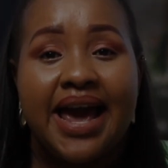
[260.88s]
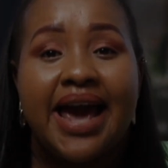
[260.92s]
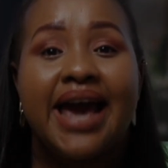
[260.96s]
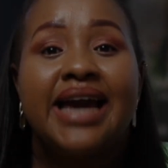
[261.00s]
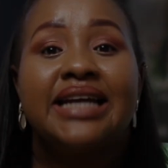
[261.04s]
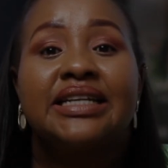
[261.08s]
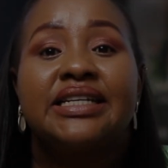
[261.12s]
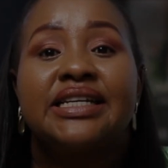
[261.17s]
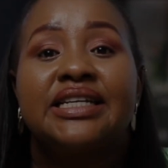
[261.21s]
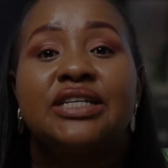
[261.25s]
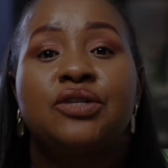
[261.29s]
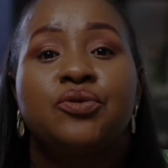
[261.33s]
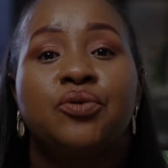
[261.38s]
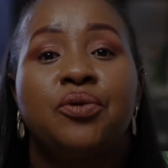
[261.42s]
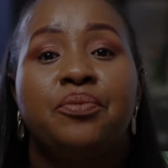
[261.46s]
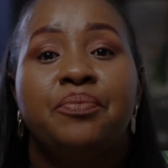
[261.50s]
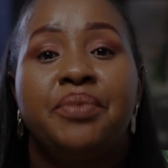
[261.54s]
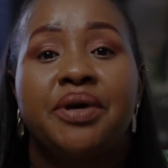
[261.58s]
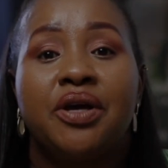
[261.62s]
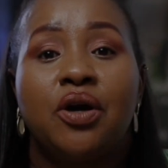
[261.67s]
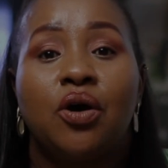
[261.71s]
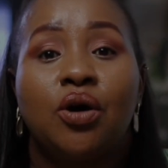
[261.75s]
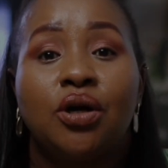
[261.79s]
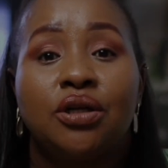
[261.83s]
and it will
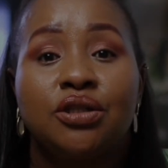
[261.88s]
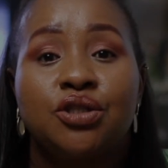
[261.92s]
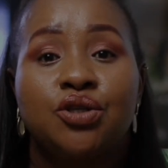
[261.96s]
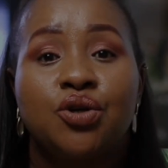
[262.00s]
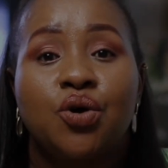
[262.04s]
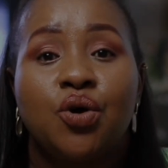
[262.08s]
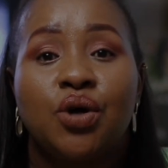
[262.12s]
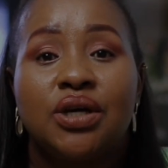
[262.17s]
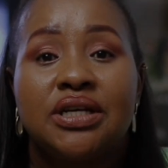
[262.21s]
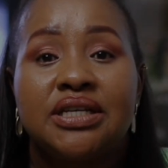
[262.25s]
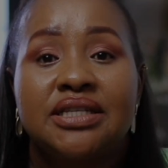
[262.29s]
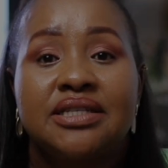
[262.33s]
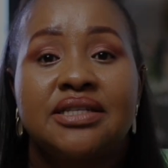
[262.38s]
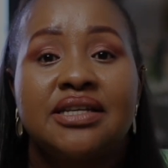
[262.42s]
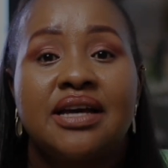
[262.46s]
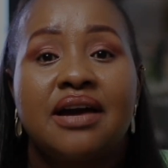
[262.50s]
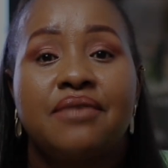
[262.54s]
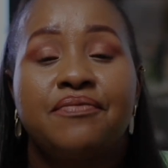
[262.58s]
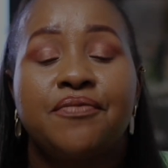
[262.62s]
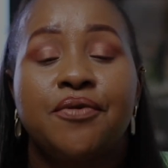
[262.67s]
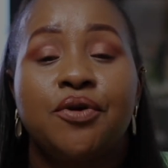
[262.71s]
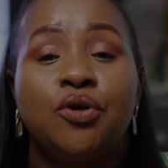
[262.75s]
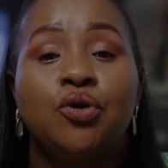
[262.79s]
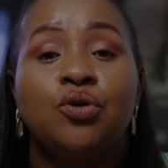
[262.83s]
be also easier
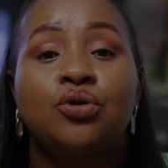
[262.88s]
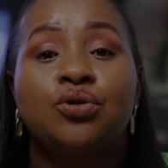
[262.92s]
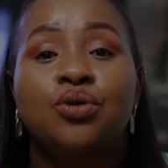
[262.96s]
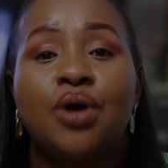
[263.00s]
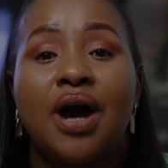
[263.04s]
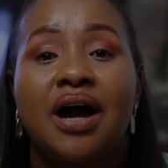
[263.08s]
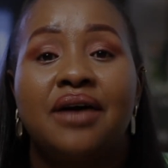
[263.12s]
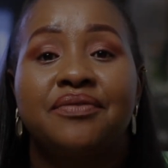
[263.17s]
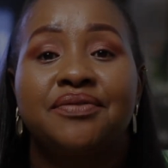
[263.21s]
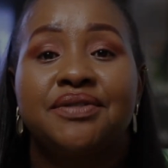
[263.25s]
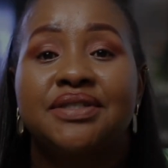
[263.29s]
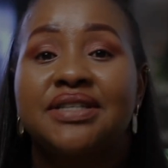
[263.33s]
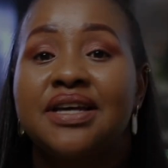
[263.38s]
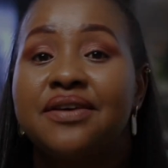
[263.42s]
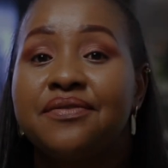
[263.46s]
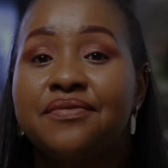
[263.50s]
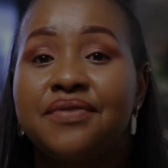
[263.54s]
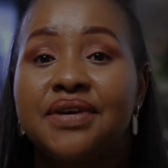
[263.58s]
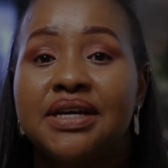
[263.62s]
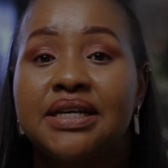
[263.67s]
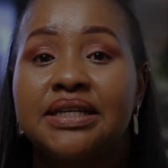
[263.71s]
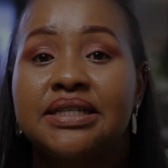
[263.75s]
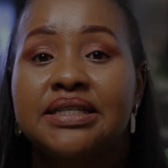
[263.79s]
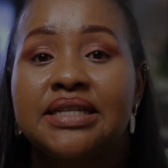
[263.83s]
for you to have
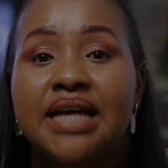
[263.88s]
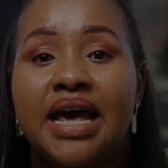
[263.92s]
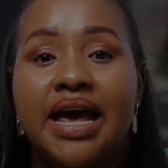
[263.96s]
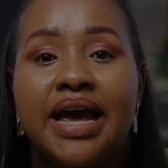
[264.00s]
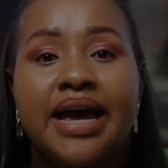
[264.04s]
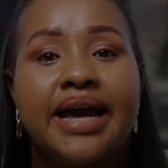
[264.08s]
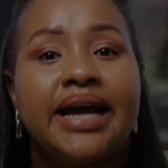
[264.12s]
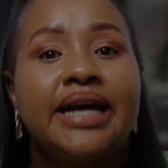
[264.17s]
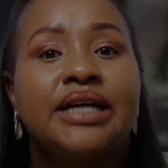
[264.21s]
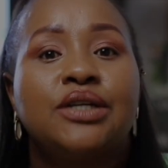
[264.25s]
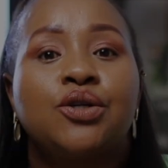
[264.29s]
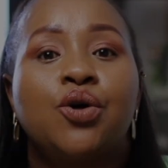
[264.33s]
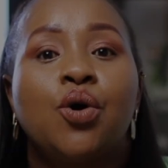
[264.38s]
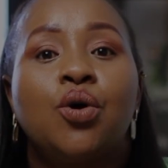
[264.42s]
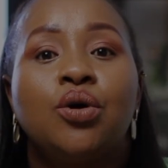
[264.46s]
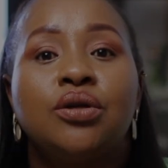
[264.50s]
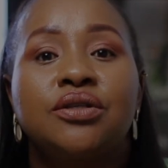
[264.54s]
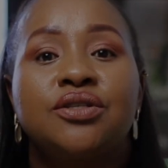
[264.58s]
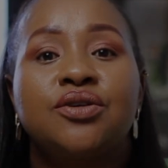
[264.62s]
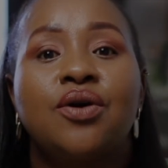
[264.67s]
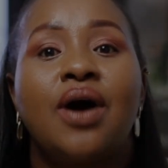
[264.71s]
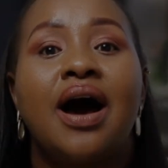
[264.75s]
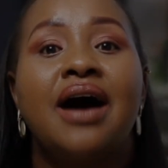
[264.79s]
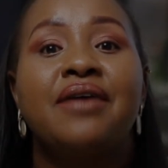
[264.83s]
savings and
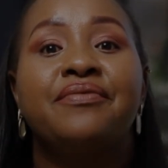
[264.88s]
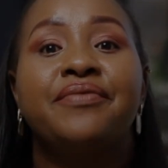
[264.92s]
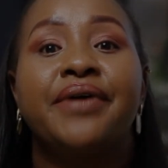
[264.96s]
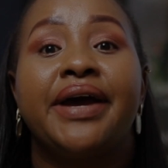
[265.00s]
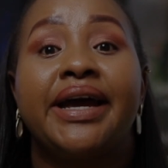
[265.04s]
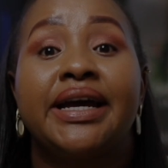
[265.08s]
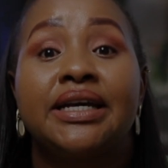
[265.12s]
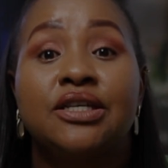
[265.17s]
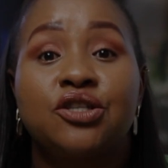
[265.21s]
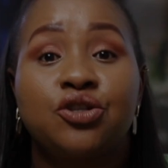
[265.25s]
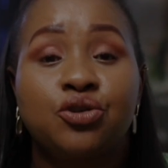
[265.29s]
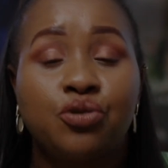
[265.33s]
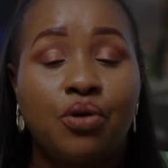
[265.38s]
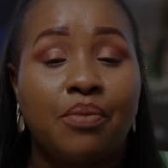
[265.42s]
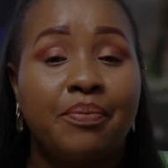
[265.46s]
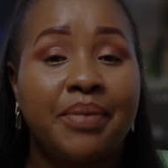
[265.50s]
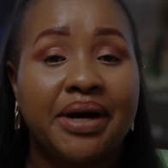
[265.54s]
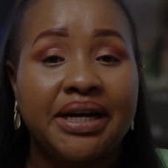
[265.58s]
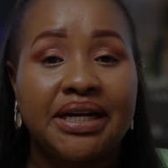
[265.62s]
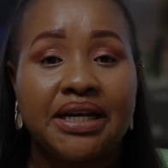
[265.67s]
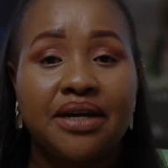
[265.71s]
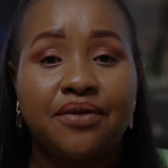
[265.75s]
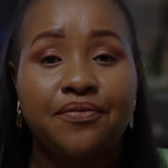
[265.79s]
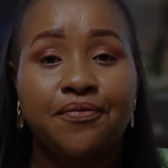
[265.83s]
also have extra
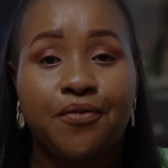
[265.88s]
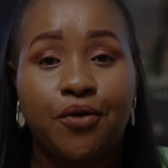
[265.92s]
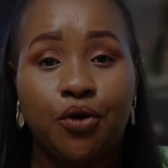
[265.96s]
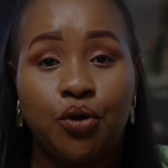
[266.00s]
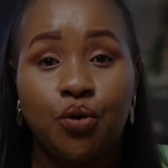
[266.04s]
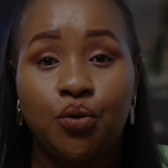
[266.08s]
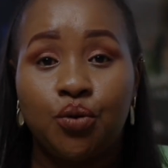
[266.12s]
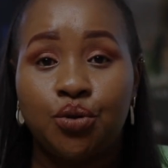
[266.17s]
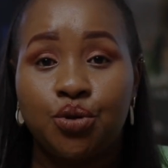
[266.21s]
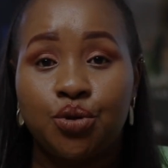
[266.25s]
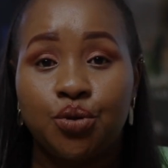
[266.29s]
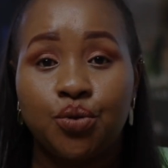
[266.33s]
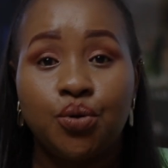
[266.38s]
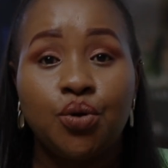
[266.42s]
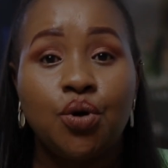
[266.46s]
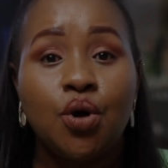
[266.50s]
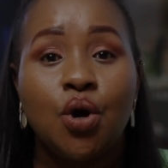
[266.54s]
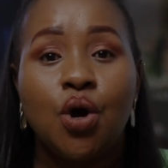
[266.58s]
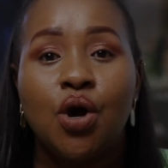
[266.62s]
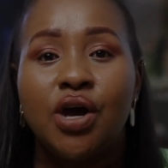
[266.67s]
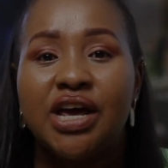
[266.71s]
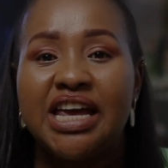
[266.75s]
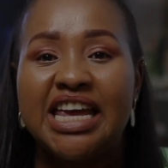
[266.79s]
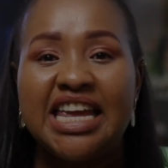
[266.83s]
money for you to
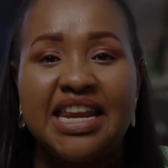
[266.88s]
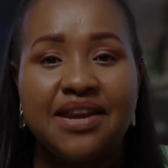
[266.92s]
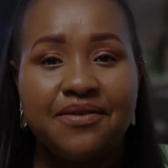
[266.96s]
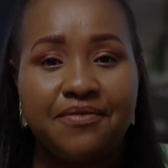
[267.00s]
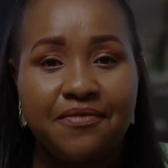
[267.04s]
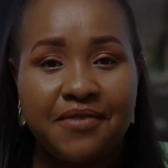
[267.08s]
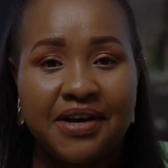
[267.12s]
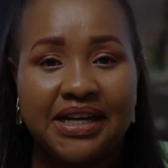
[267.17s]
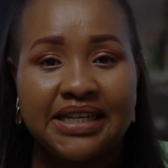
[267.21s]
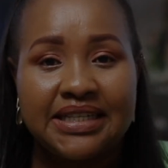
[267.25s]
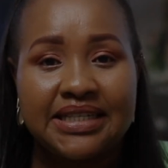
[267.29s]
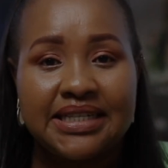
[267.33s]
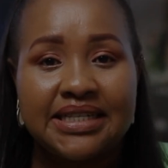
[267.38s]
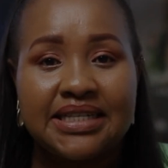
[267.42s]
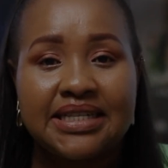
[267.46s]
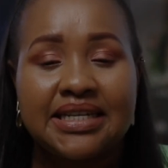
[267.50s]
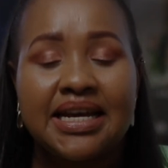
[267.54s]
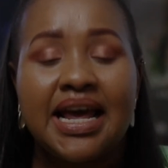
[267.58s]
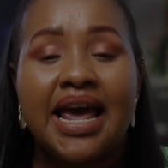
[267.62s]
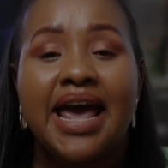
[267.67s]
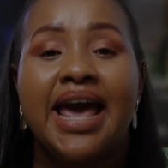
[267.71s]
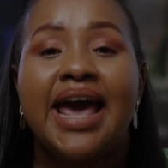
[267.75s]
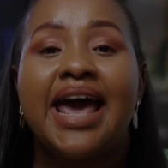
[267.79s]
invest.